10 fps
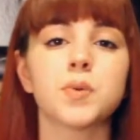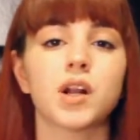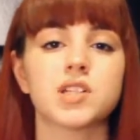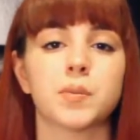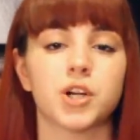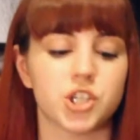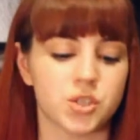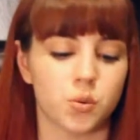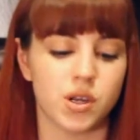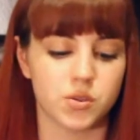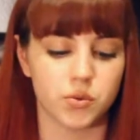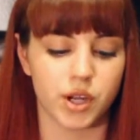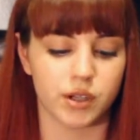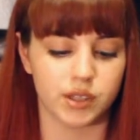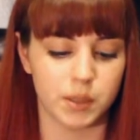product I purchased was
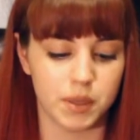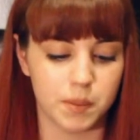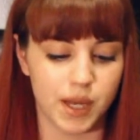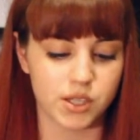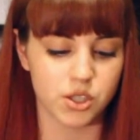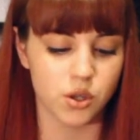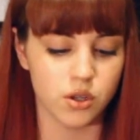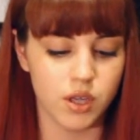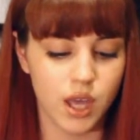their Lippie pencil,